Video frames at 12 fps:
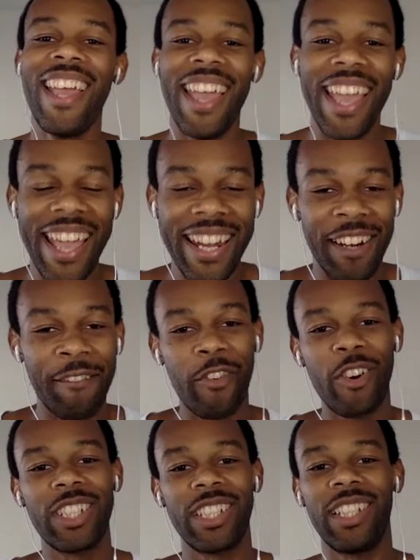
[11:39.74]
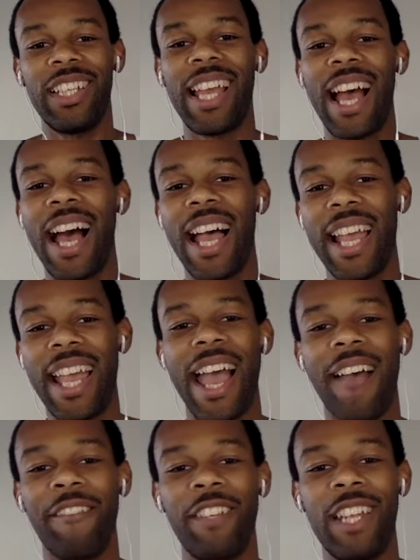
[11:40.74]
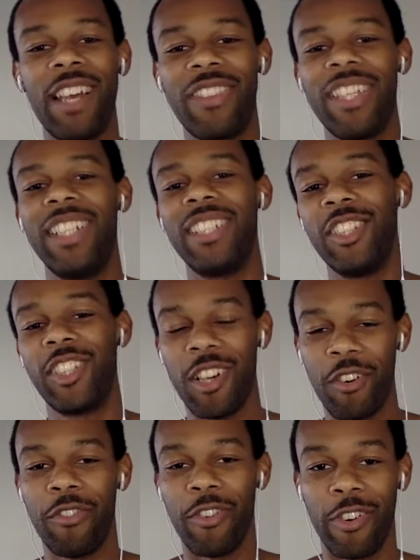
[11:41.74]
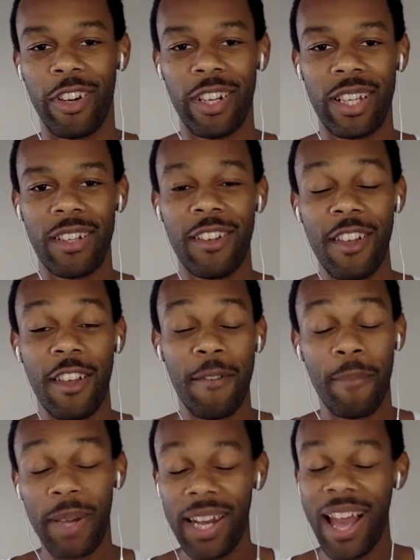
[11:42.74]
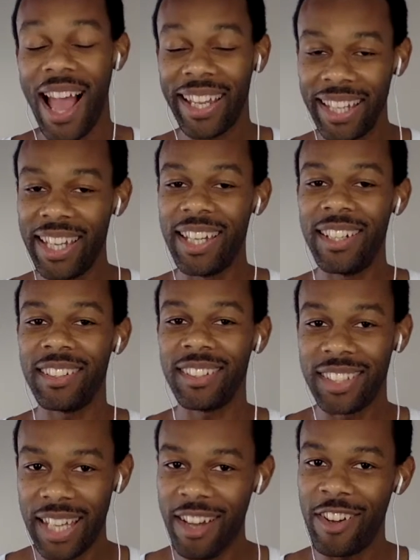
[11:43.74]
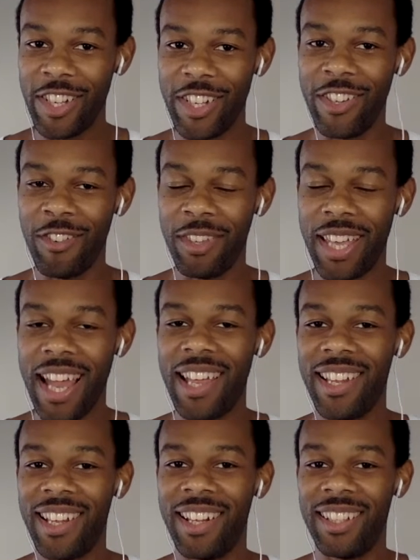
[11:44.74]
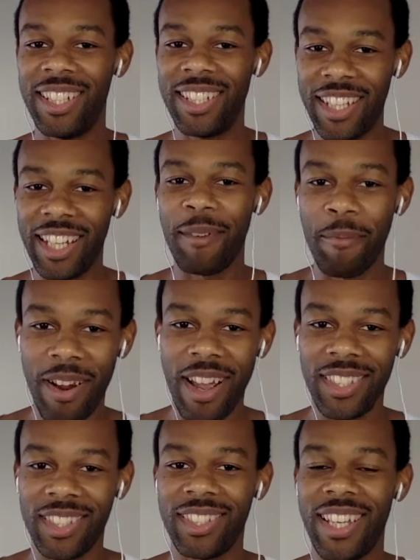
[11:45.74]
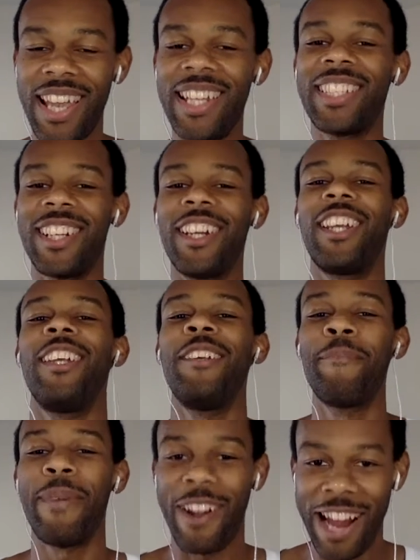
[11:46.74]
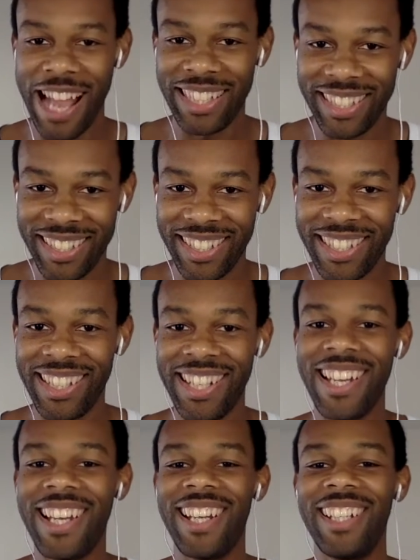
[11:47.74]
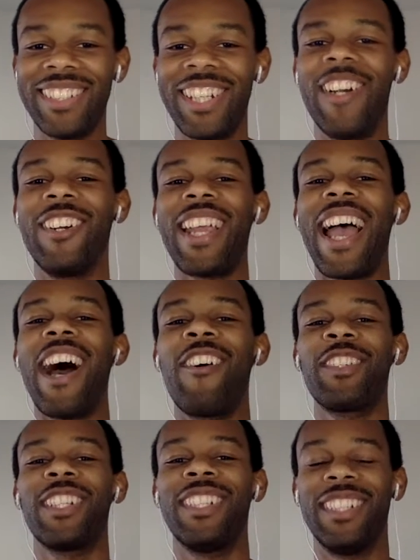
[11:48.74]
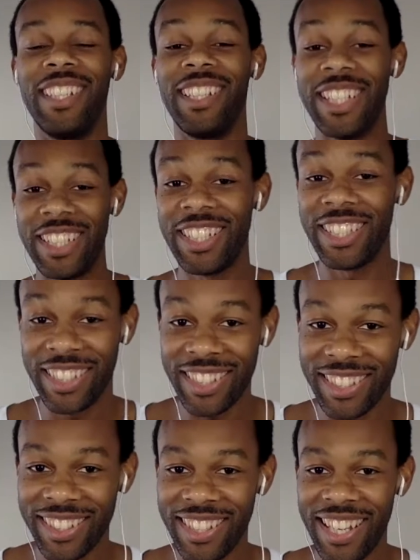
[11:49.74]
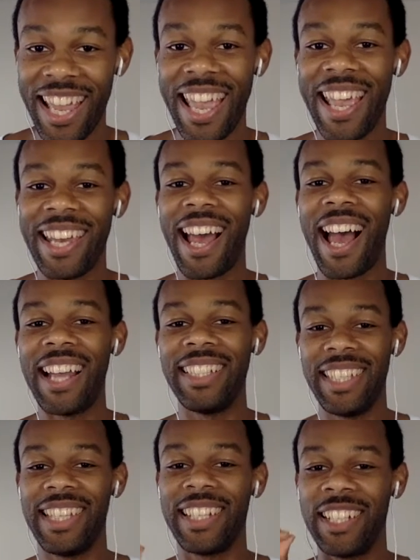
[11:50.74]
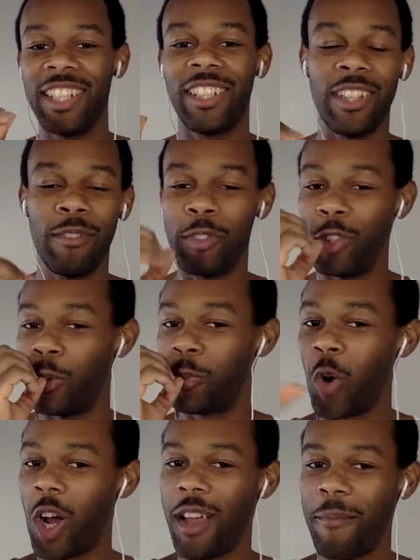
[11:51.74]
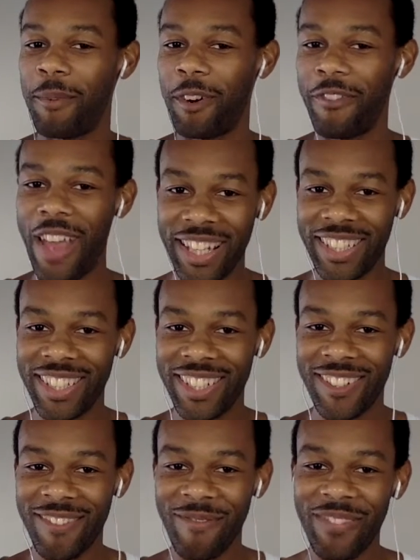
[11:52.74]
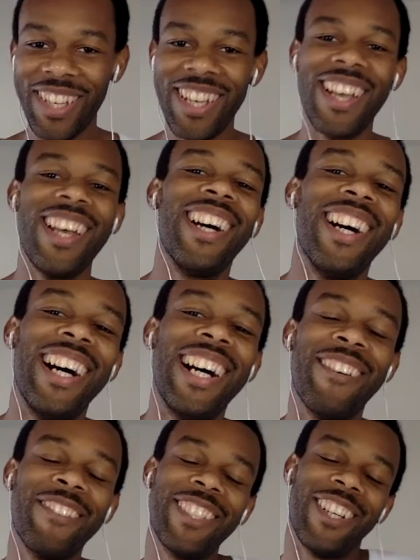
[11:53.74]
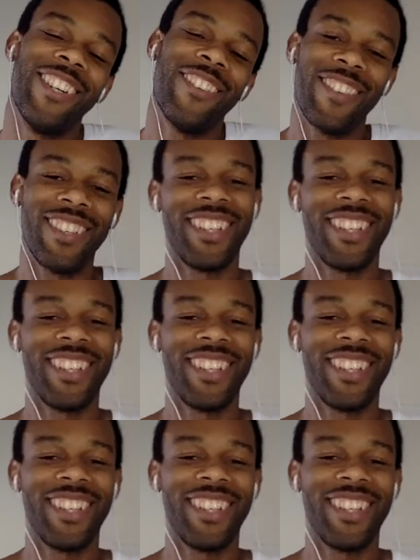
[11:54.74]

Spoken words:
And unfortunately, I have nothing to show for it. But I can tell you that the chicken breast and the turkey breast turned out delicious. And I did cook them to perfection. So